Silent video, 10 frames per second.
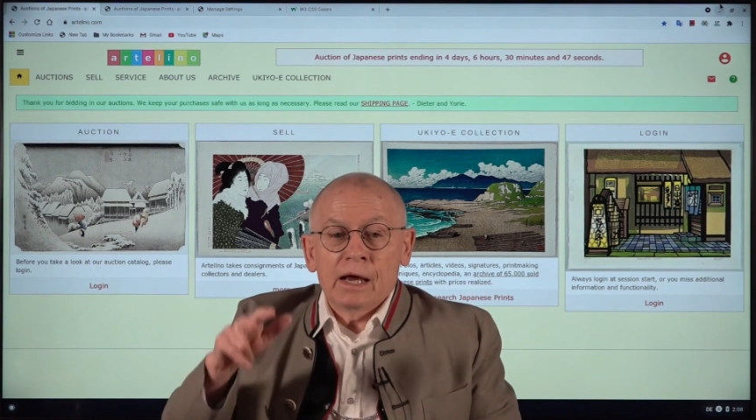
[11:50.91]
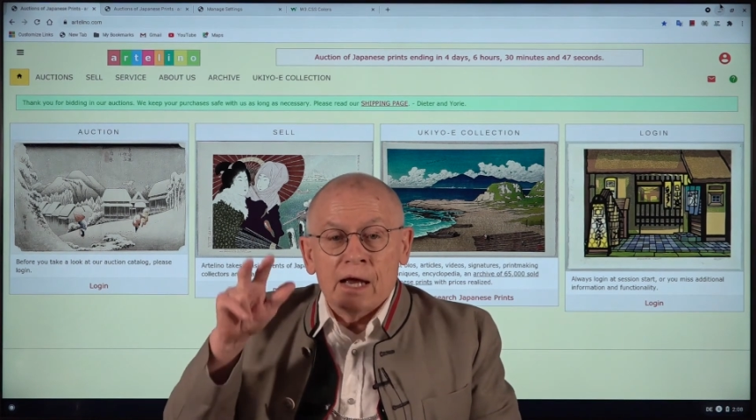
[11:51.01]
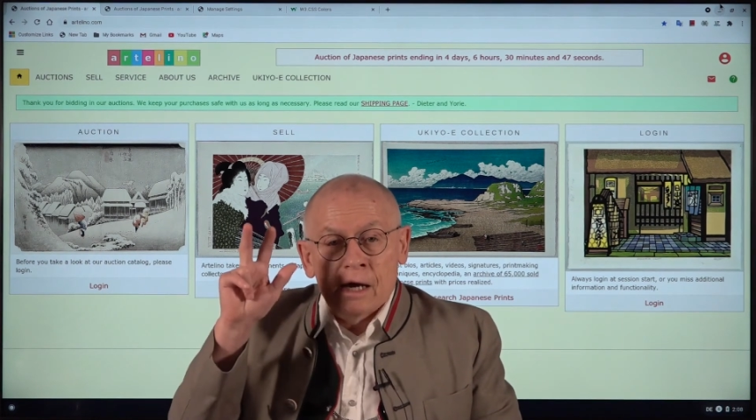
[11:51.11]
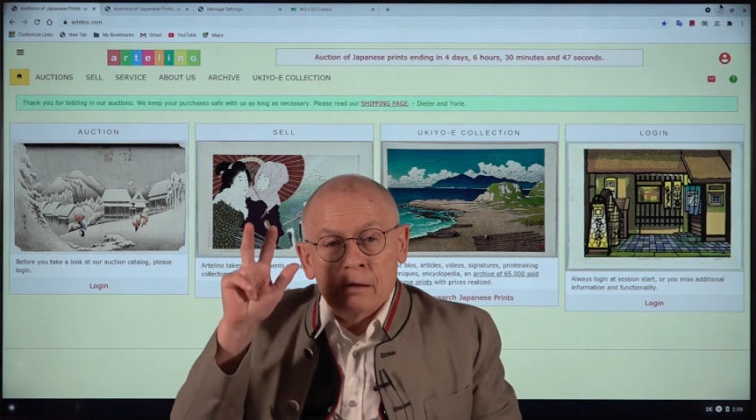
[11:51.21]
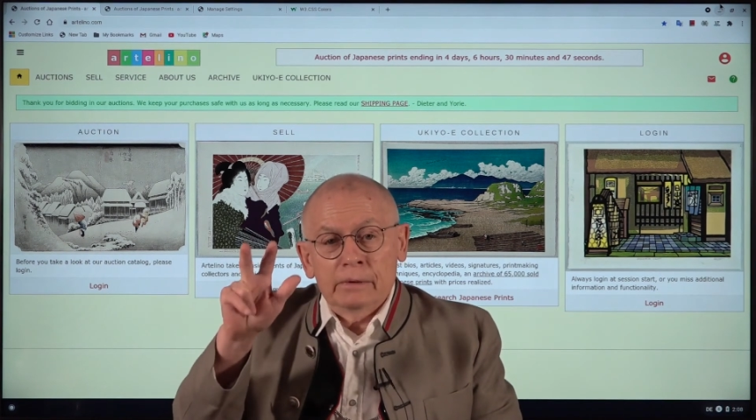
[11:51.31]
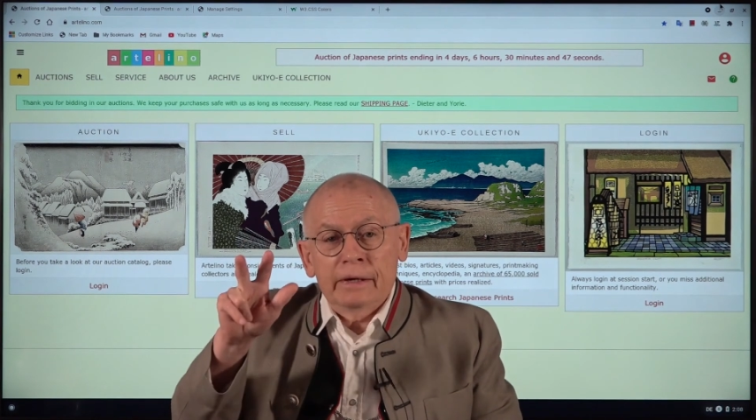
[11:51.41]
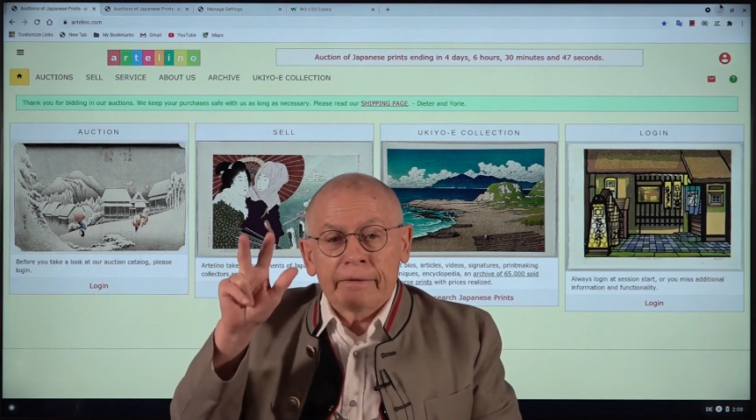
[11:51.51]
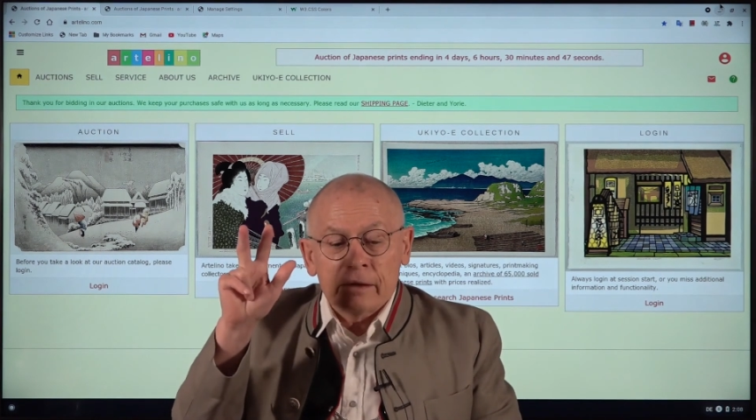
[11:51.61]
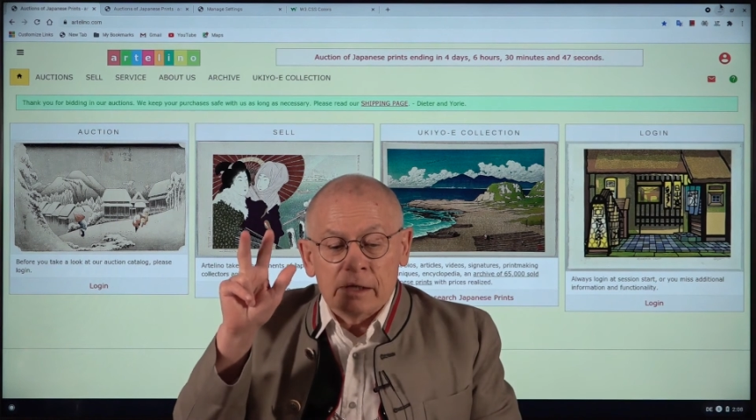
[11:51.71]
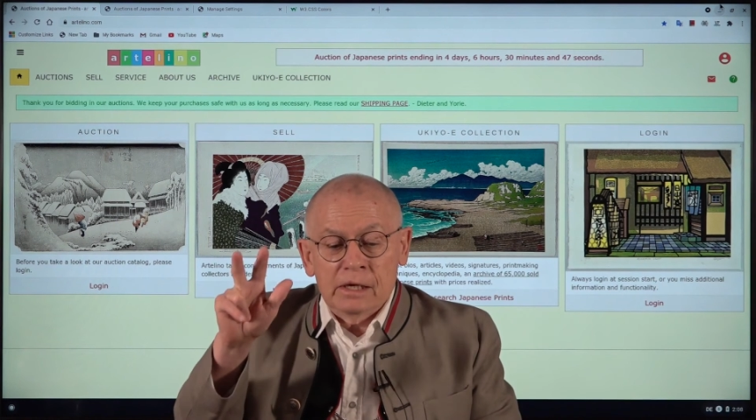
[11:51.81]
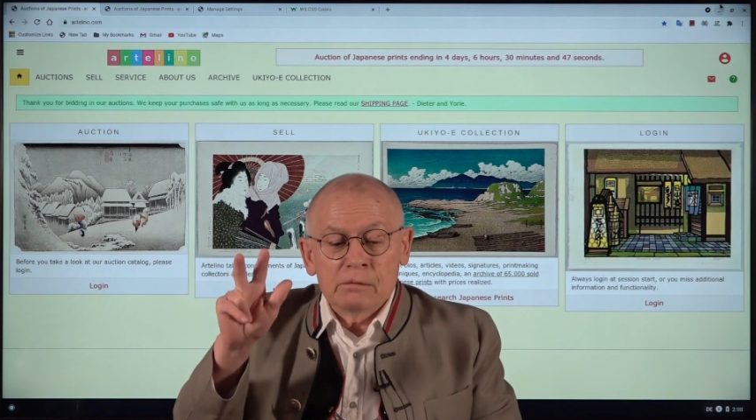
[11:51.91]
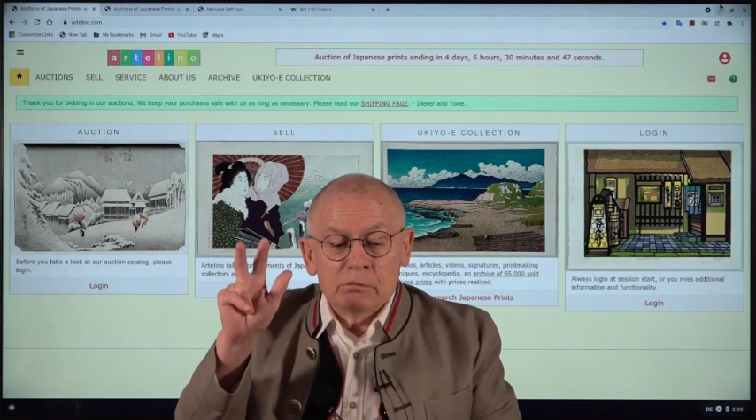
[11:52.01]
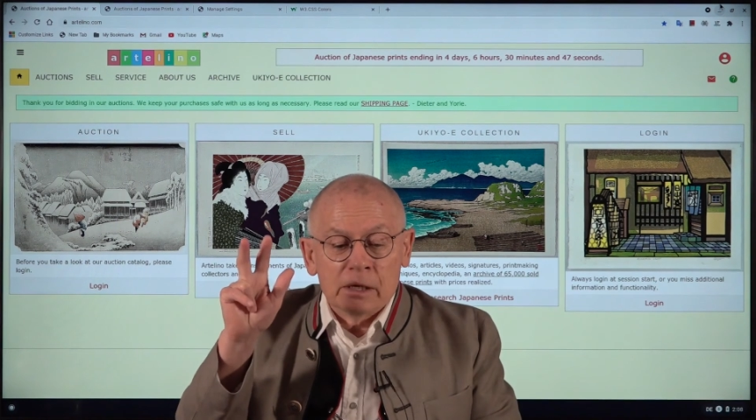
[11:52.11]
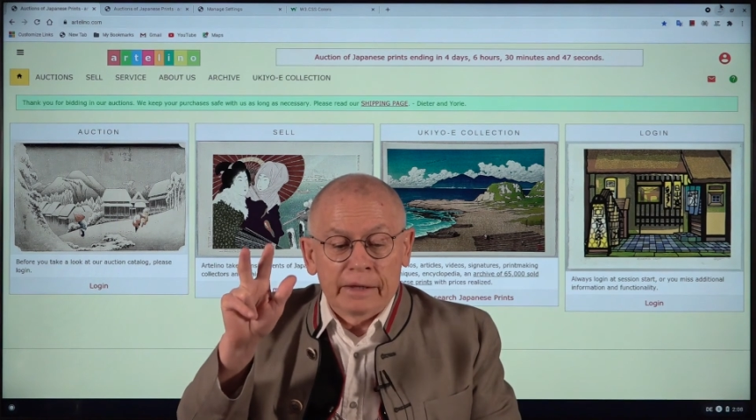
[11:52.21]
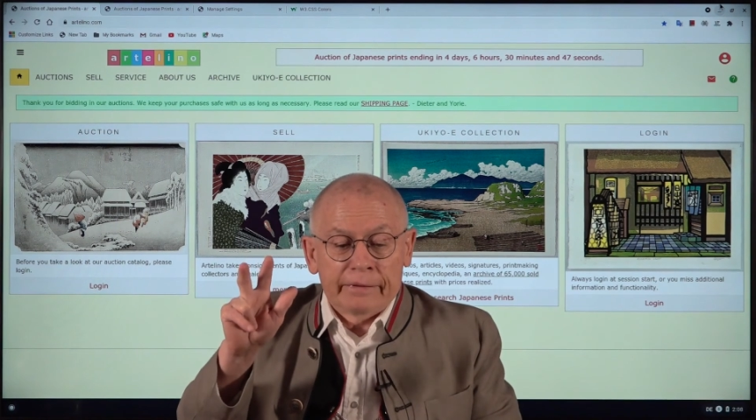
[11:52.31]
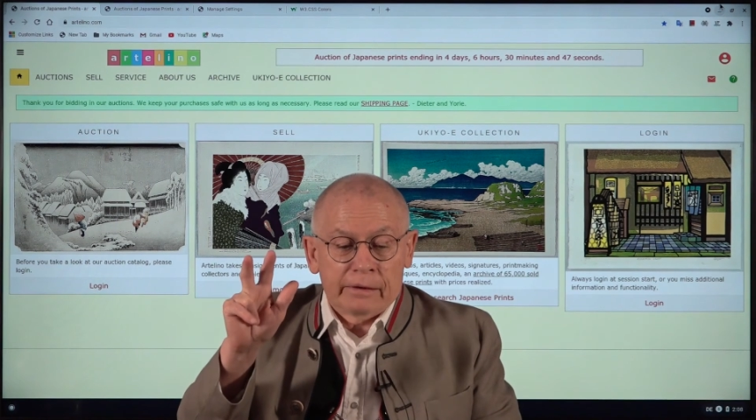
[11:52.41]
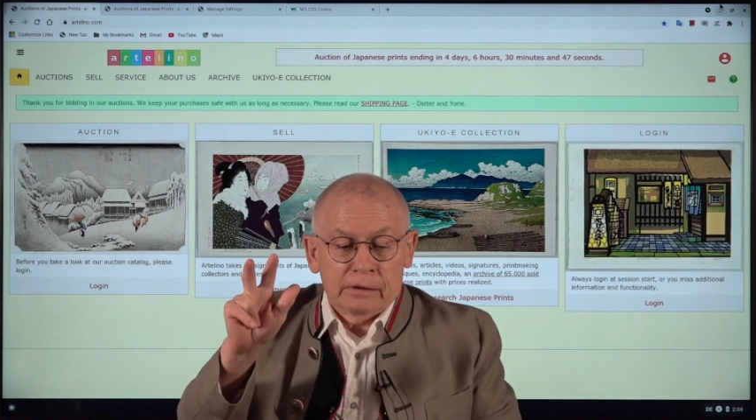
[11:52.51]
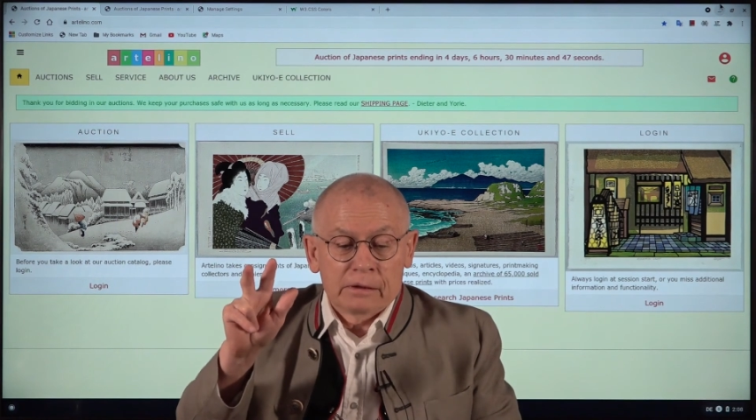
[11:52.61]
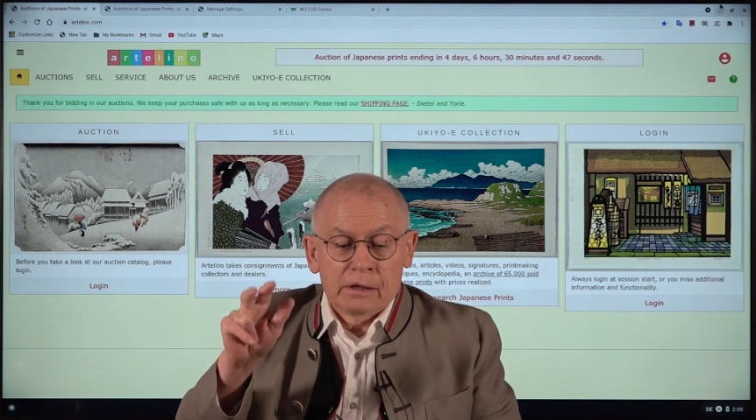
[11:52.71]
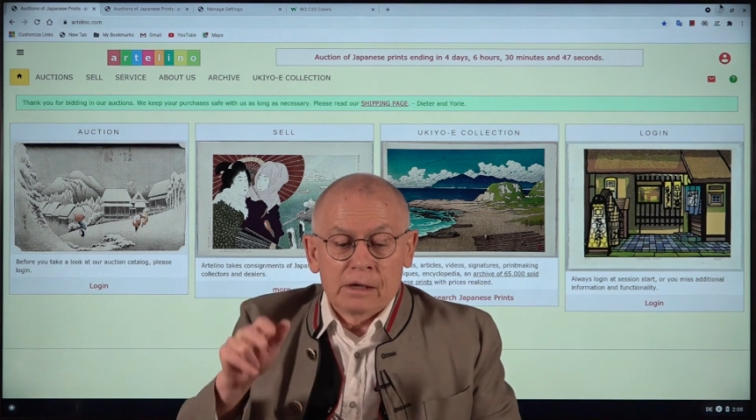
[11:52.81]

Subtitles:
every 3 months.